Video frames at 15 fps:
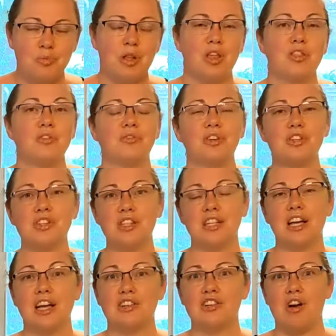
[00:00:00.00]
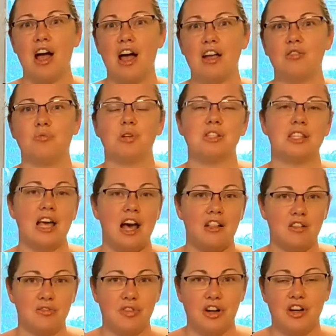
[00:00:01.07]
The first thing I tried was the
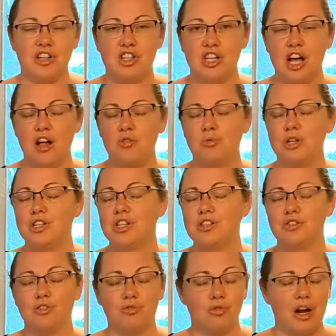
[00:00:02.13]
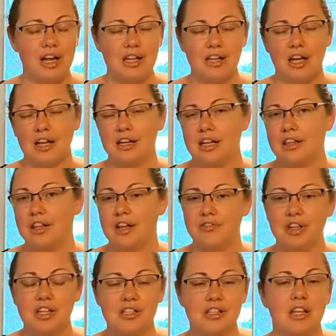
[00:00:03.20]
aloe vera gel, which is great and I love
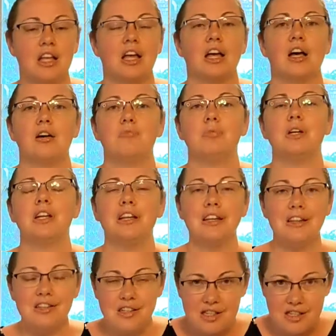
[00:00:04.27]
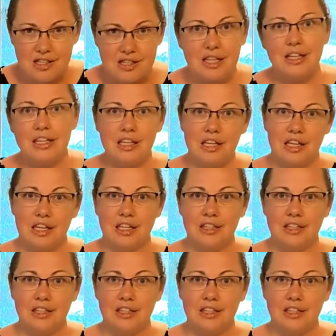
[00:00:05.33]
it, but it is sticky.